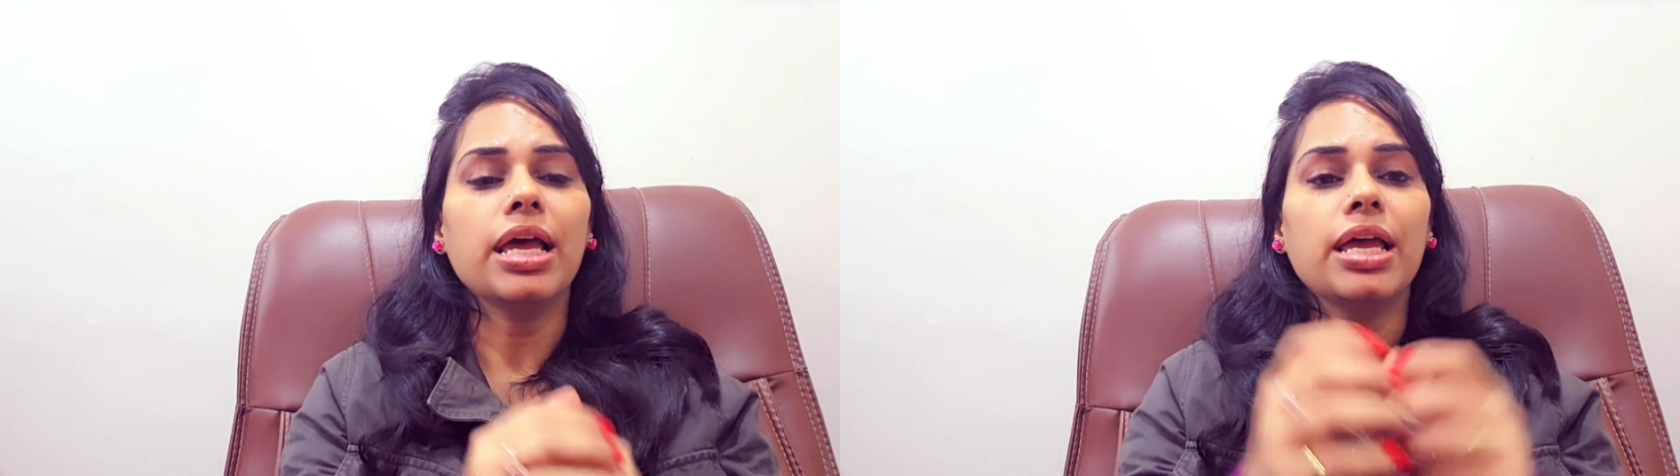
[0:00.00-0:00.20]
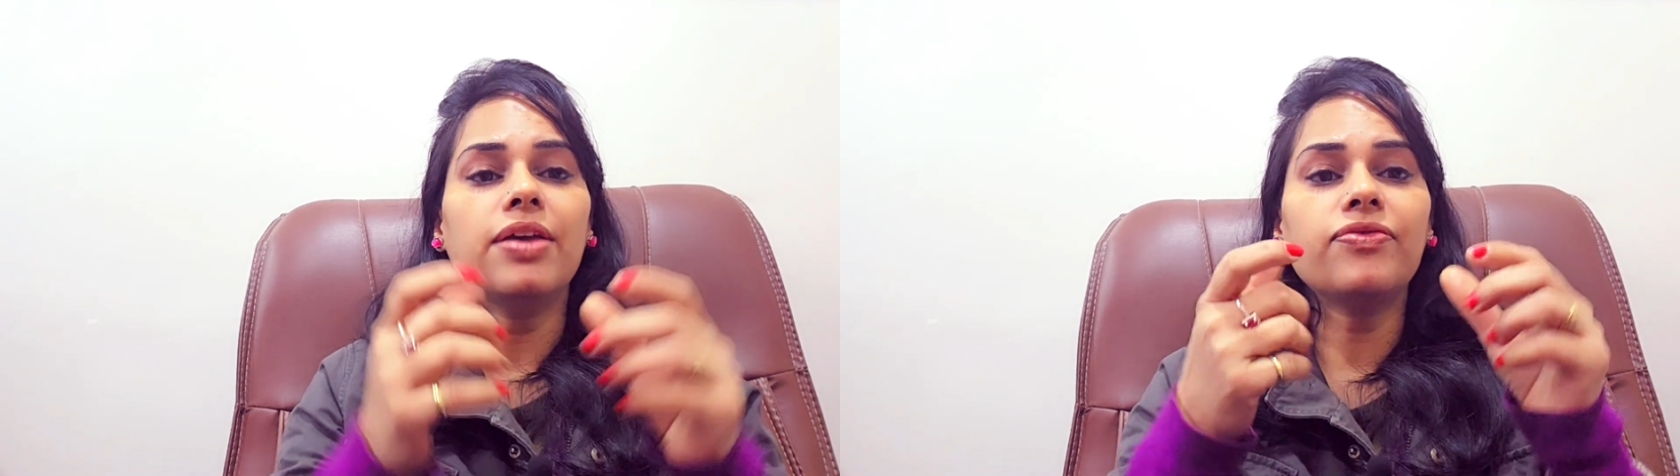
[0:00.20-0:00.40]

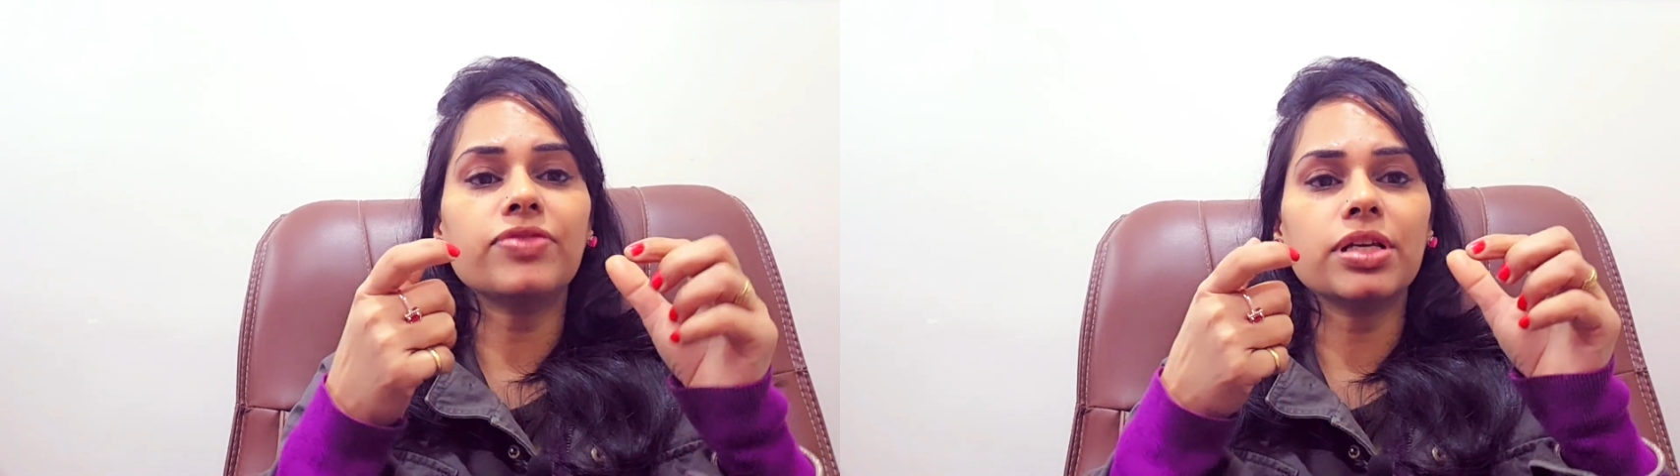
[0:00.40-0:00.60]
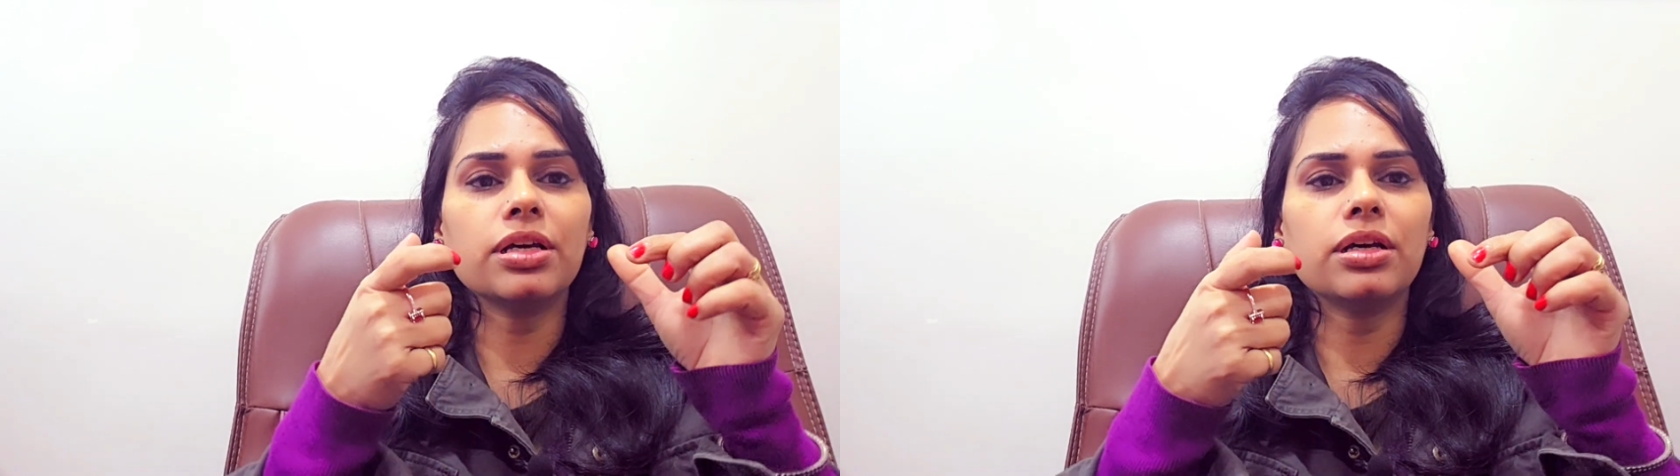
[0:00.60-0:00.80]
If
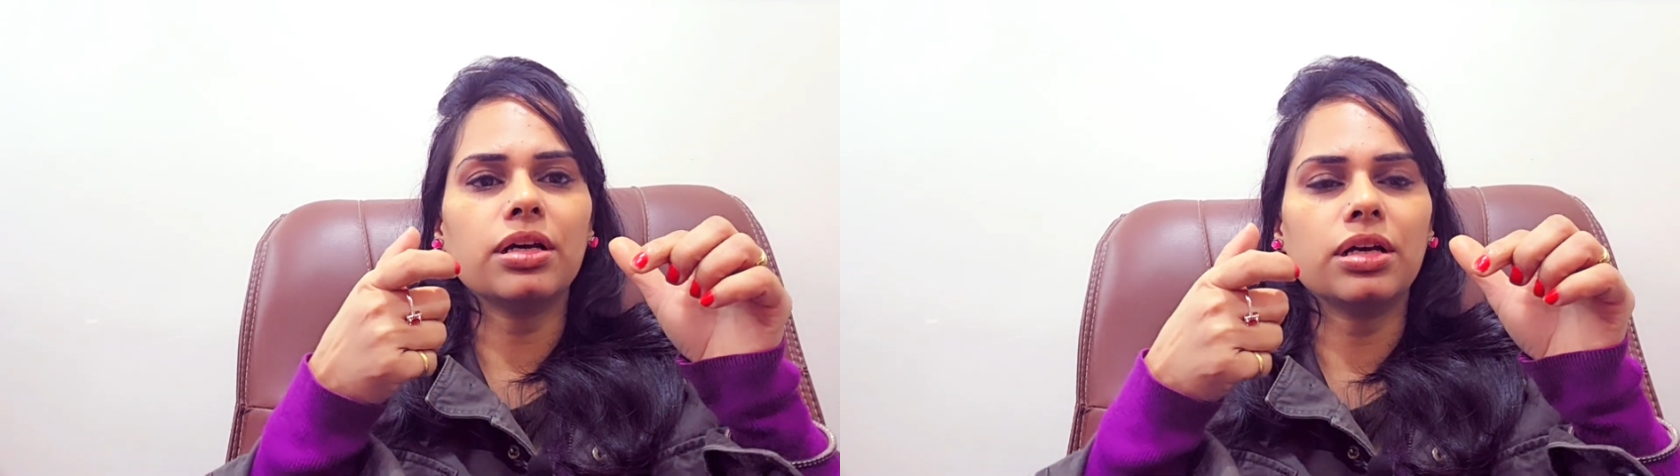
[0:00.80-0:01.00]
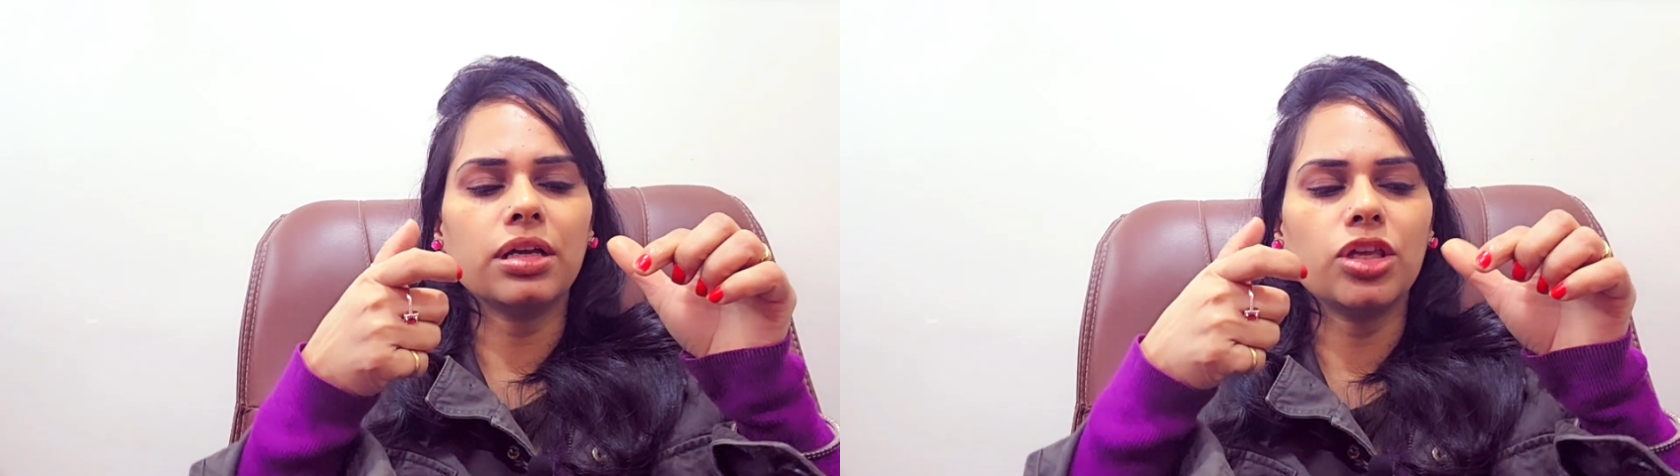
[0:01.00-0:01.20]

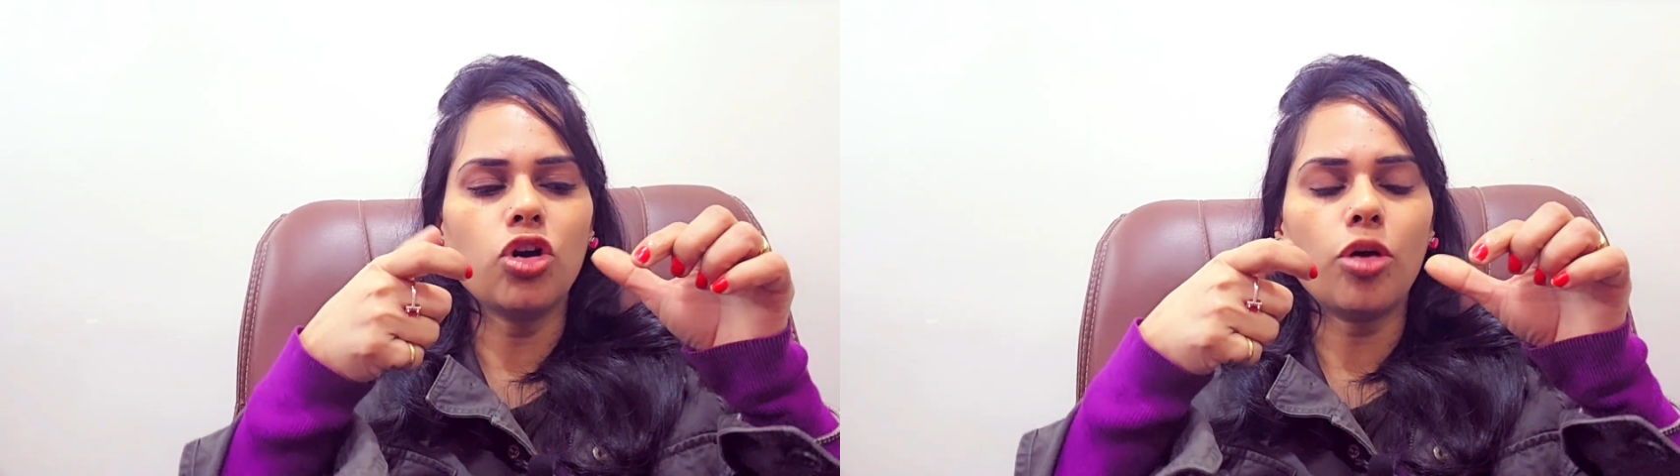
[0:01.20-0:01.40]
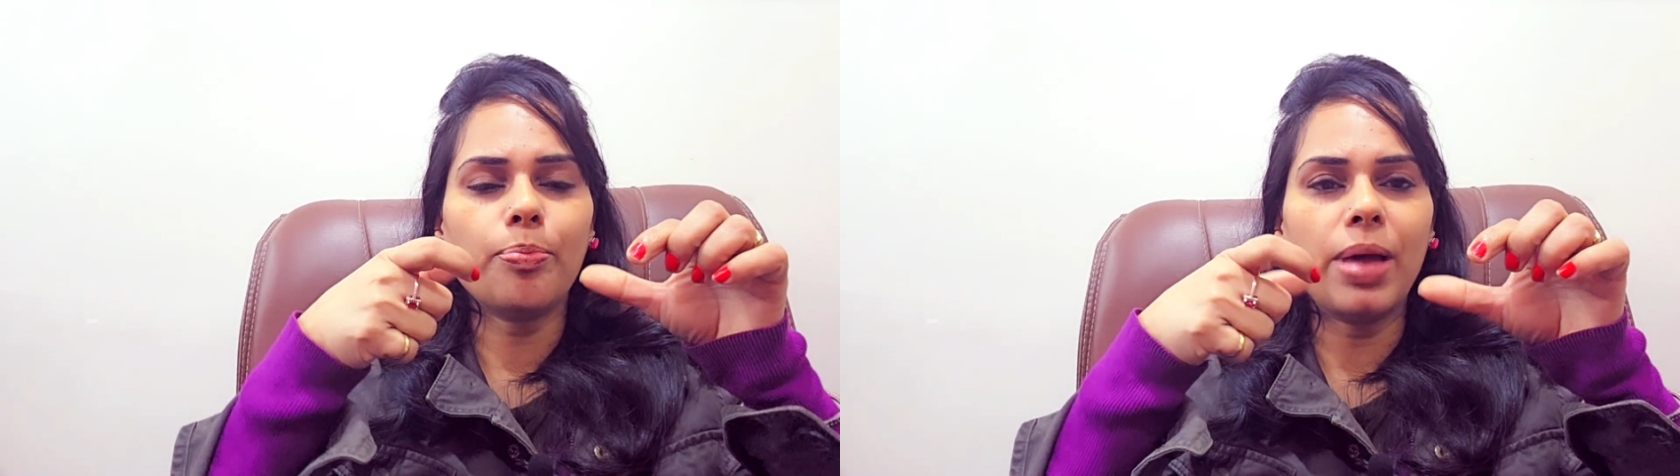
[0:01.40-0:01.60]
your